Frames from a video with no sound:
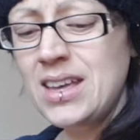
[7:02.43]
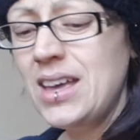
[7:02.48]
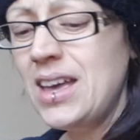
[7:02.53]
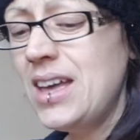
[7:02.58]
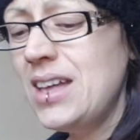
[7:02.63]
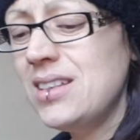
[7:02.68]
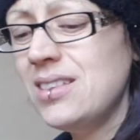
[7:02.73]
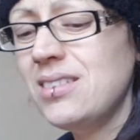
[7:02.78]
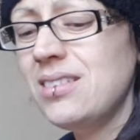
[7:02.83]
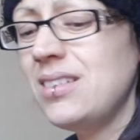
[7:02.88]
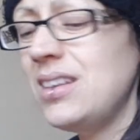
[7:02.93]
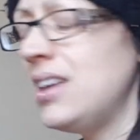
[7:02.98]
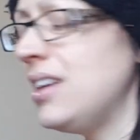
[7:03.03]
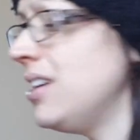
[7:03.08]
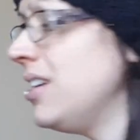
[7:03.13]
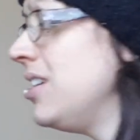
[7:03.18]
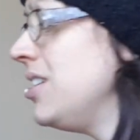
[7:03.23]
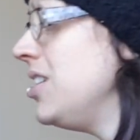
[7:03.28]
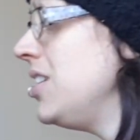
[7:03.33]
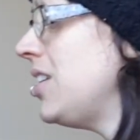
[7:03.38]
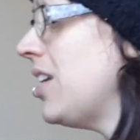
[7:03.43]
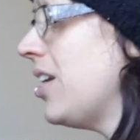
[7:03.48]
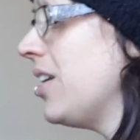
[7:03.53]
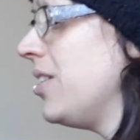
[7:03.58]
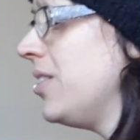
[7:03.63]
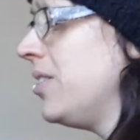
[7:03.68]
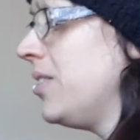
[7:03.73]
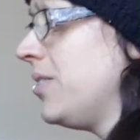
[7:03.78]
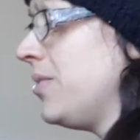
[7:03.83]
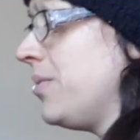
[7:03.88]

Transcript: And, you know,